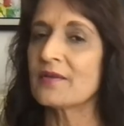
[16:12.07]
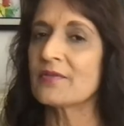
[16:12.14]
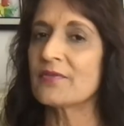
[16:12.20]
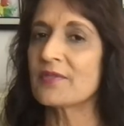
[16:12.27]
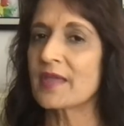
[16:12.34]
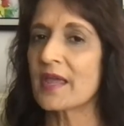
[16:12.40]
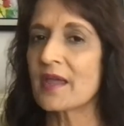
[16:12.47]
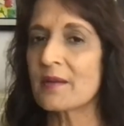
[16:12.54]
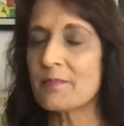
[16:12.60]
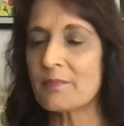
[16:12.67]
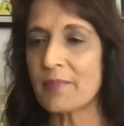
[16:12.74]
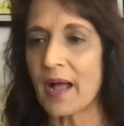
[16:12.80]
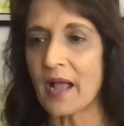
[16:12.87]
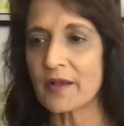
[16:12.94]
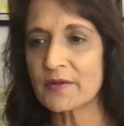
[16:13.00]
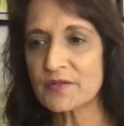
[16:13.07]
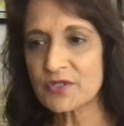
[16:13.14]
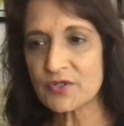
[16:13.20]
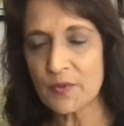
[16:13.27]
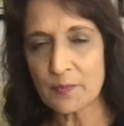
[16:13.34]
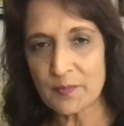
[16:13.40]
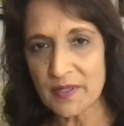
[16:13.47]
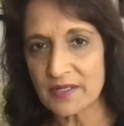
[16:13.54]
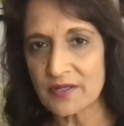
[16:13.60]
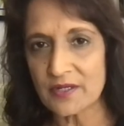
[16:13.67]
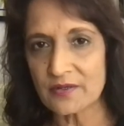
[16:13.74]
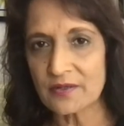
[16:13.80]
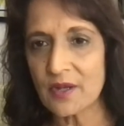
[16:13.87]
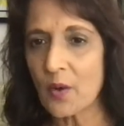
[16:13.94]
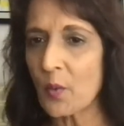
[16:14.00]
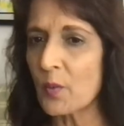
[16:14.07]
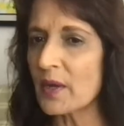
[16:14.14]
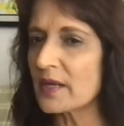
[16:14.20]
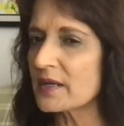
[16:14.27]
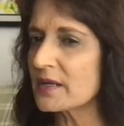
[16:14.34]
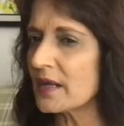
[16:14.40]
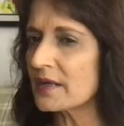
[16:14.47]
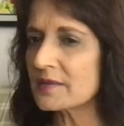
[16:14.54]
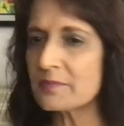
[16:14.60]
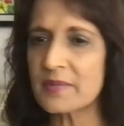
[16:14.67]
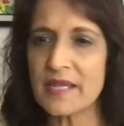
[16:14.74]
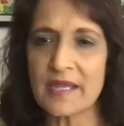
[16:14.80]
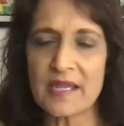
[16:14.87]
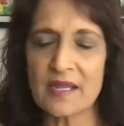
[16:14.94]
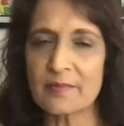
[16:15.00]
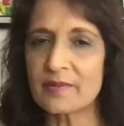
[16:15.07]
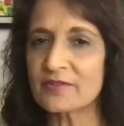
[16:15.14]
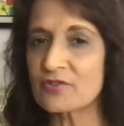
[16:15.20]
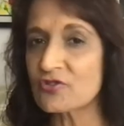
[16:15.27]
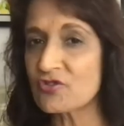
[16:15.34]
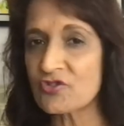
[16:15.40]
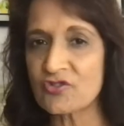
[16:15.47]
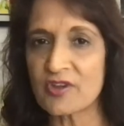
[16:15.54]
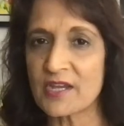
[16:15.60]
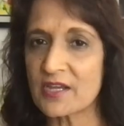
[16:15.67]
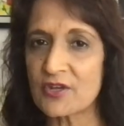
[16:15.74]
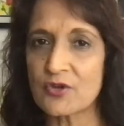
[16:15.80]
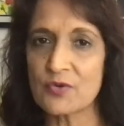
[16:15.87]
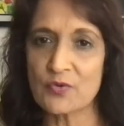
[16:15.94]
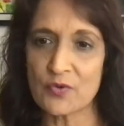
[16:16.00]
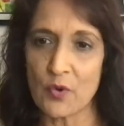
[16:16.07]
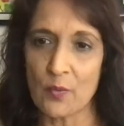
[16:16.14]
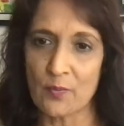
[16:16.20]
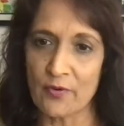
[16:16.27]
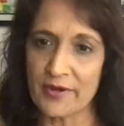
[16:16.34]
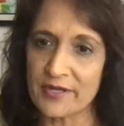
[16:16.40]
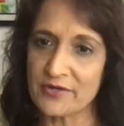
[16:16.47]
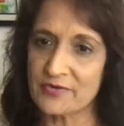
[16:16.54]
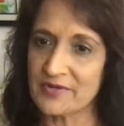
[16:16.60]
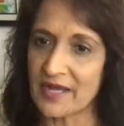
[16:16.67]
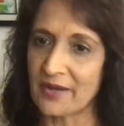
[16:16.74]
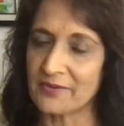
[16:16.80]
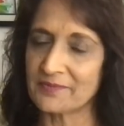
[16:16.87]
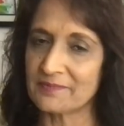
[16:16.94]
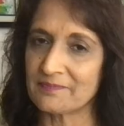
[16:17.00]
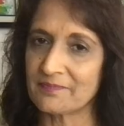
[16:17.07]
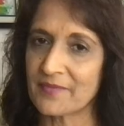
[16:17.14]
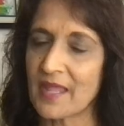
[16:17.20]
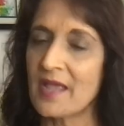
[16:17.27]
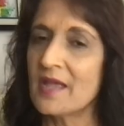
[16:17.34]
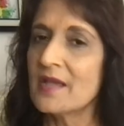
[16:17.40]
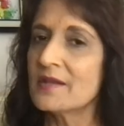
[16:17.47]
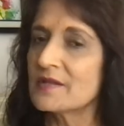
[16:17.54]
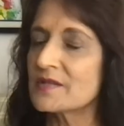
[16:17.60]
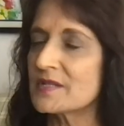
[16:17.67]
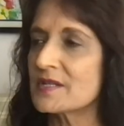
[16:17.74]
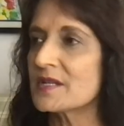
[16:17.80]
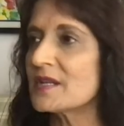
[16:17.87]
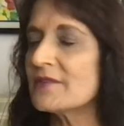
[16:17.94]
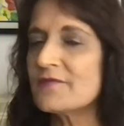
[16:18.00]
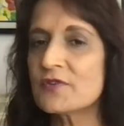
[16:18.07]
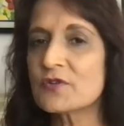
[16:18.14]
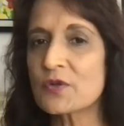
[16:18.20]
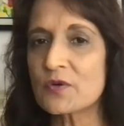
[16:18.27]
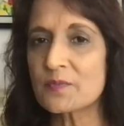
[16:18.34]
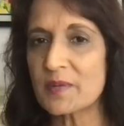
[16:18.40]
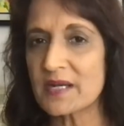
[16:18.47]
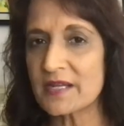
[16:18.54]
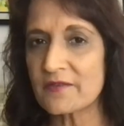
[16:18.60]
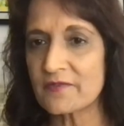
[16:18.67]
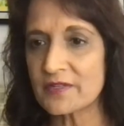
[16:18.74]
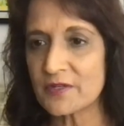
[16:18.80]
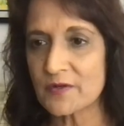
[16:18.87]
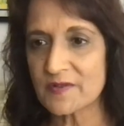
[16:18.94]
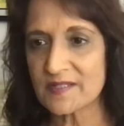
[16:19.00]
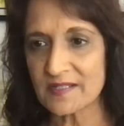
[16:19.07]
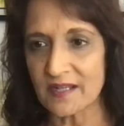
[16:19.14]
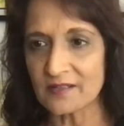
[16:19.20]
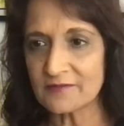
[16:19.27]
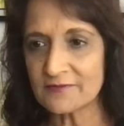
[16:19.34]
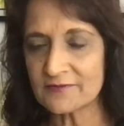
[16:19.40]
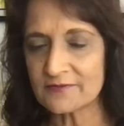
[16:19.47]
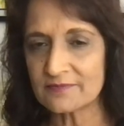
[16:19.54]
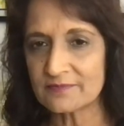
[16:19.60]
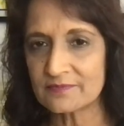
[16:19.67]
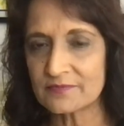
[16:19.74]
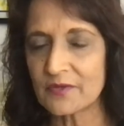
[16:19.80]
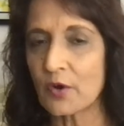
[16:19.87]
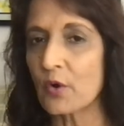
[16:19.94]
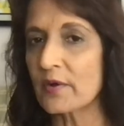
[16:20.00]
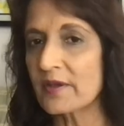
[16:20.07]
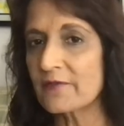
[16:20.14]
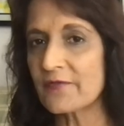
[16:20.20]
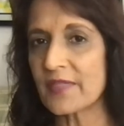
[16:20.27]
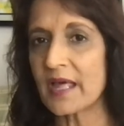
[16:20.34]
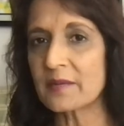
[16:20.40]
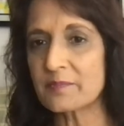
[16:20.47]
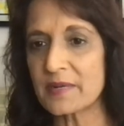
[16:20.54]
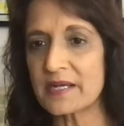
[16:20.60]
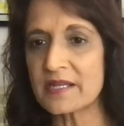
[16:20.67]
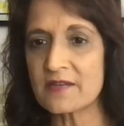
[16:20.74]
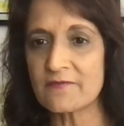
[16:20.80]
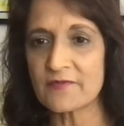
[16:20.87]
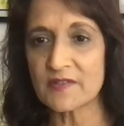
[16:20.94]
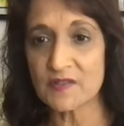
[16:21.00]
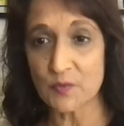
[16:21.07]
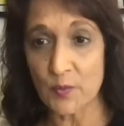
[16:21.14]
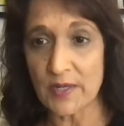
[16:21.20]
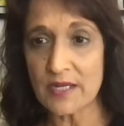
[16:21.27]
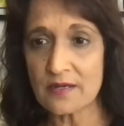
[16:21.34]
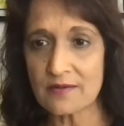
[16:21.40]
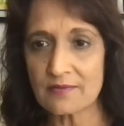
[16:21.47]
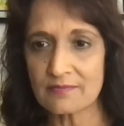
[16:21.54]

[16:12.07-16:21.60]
their biased opinion will not be able to shake you nor break you down. You see, if you don't believe in yourself, or if that belief is weak,